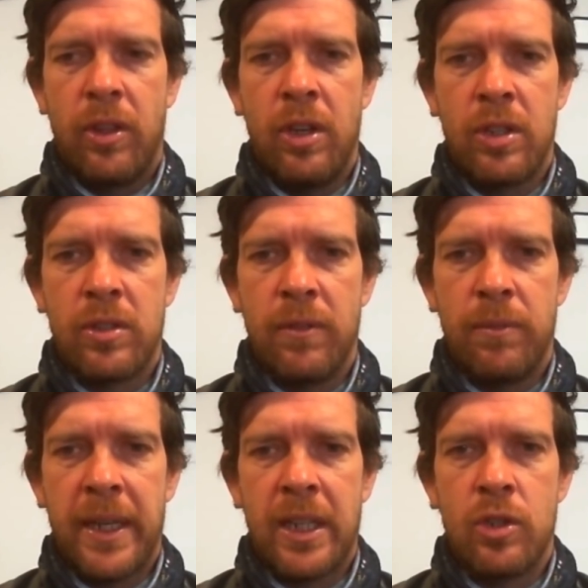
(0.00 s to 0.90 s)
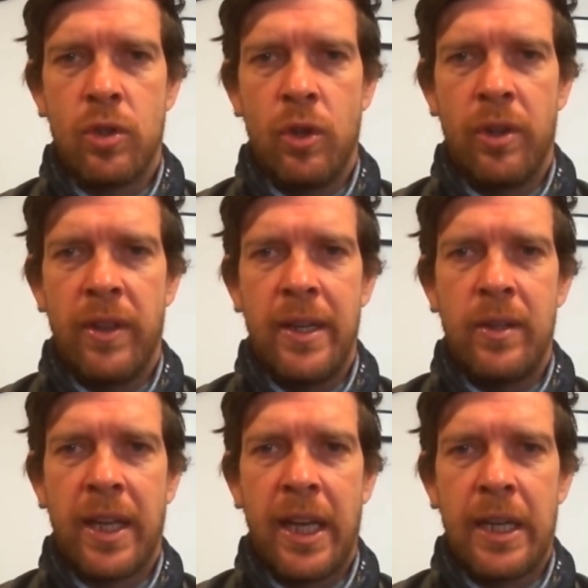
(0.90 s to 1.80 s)
thirst of making sure that
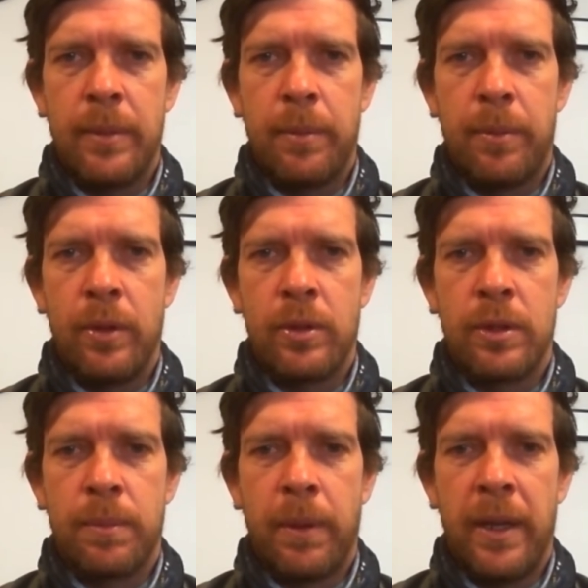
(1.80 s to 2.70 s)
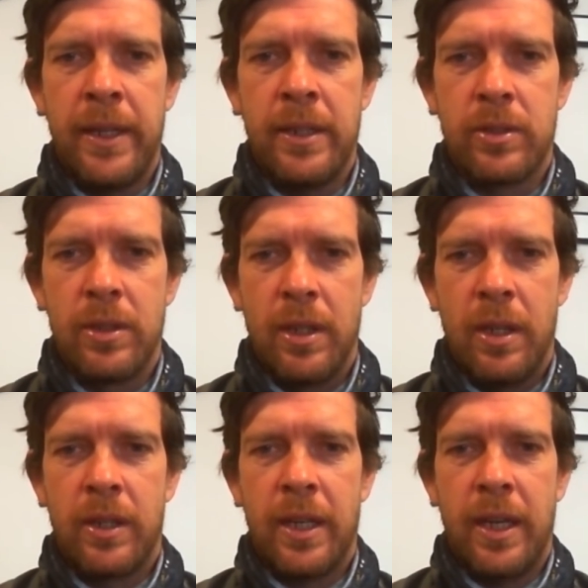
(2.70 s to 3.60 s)
their academy produces players.
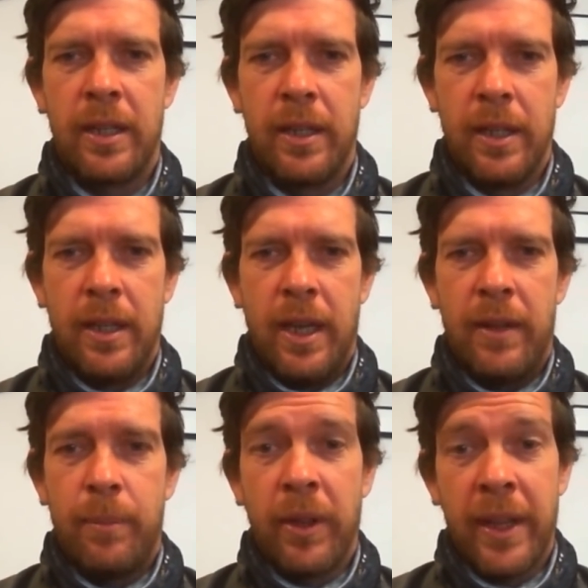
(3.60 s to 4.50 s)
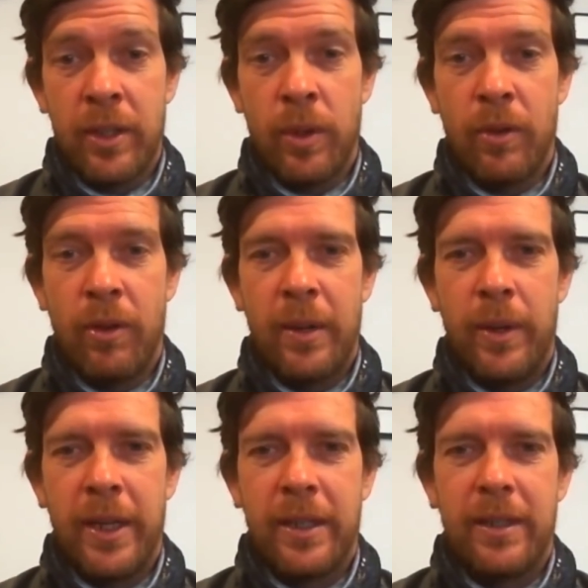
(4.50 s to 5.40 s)
Okay, and but they do it the right
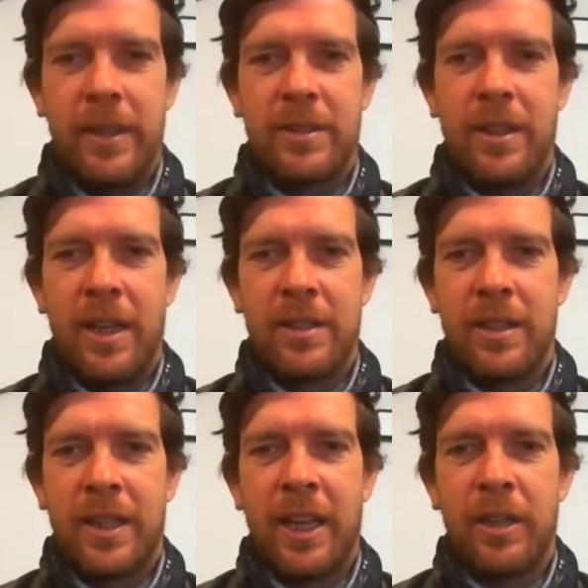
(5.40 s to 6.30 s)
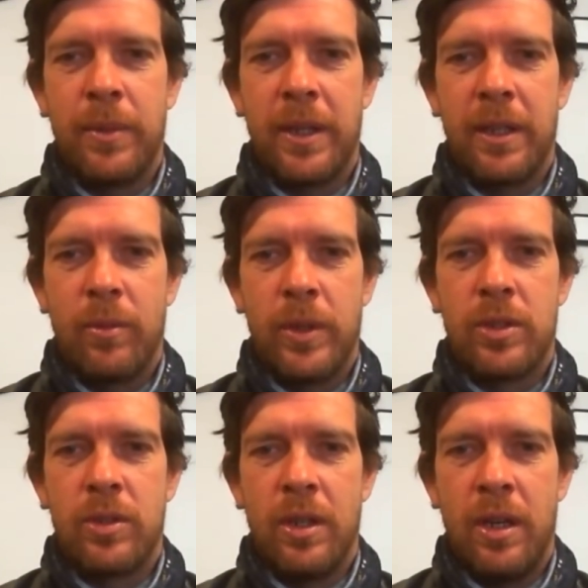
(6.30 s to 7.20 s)
way as, a, as an academy,
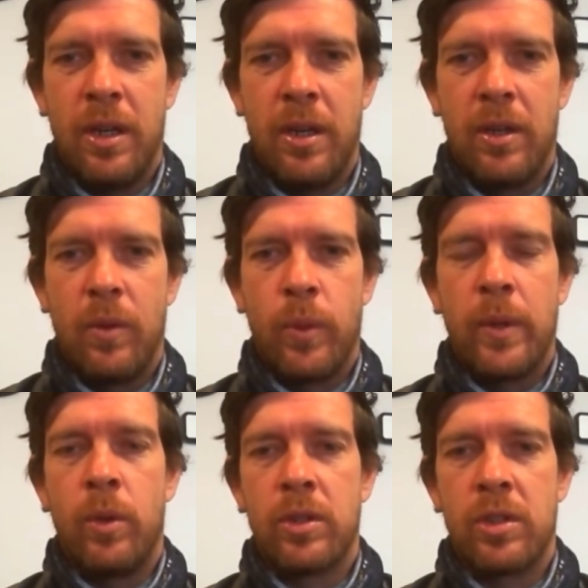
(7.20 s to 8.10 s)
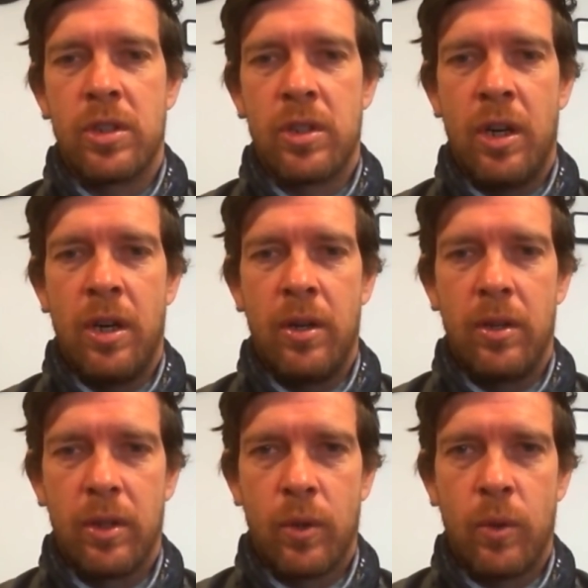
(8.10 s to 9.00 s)
which uh, we want to start
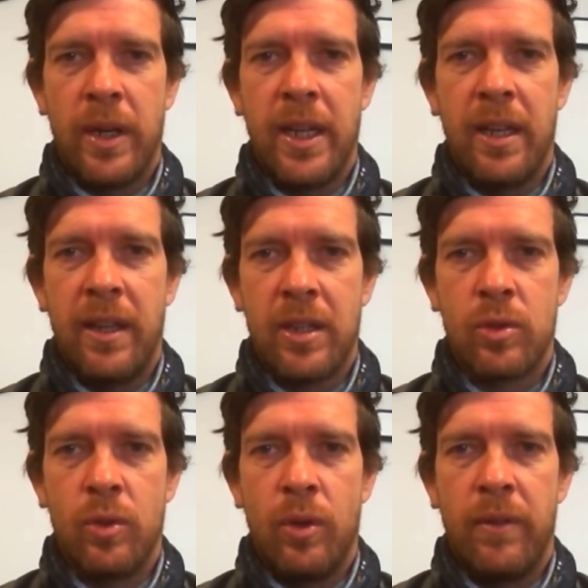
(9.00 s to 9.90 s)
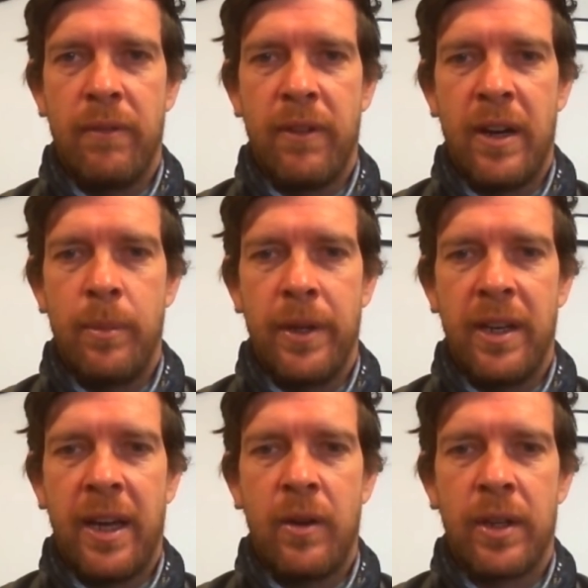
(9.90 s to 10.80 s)
creating that sort of
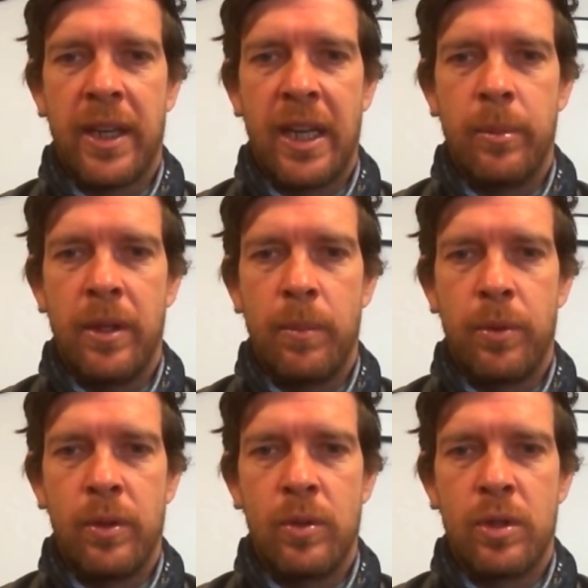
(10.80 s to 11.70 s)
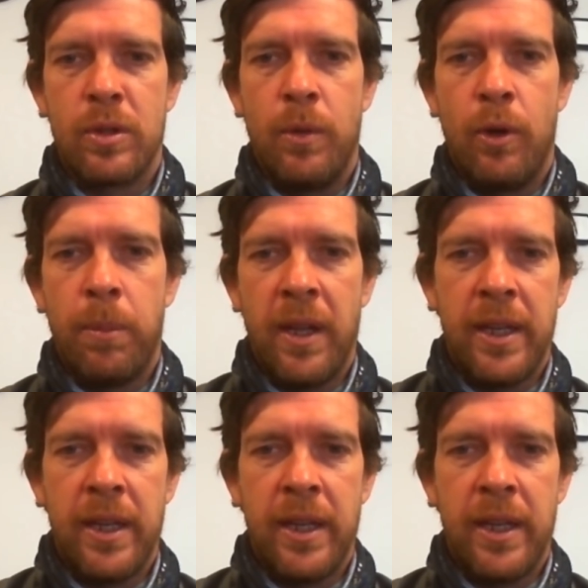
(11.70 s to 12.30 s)
environment in our academy that produces more